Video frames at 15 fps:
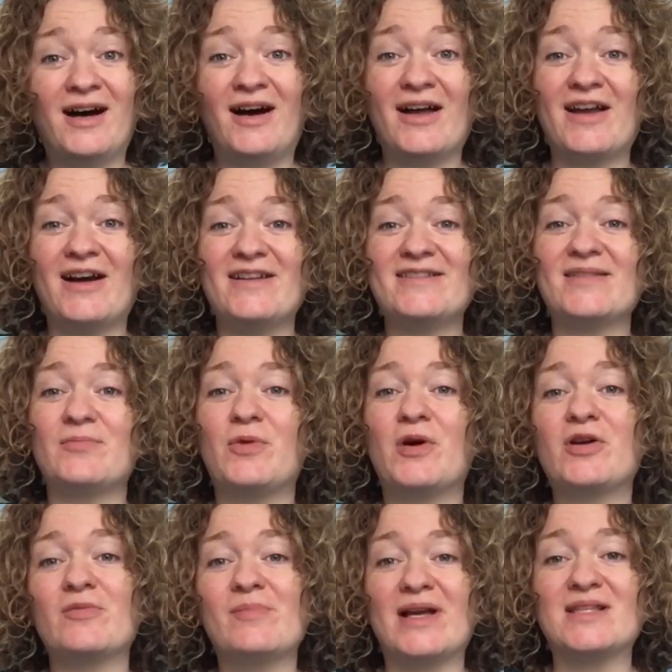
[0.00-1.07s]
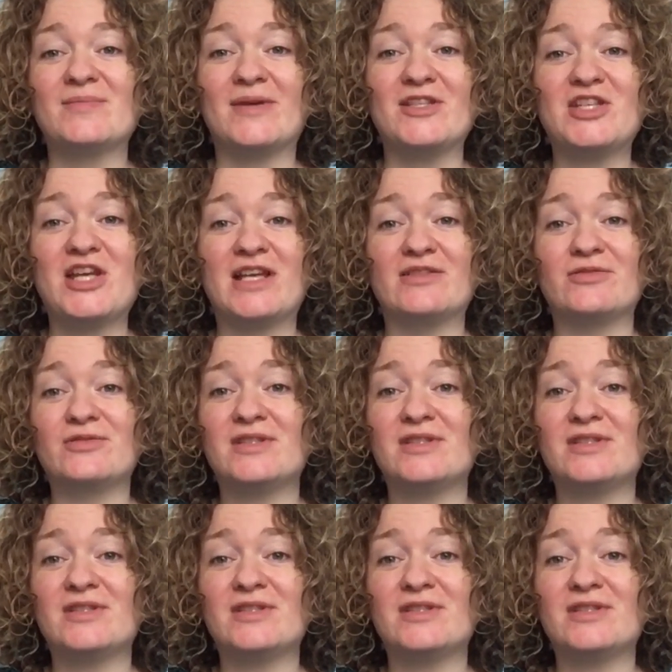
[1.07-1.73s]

Hi guys, and welcome back to my channel.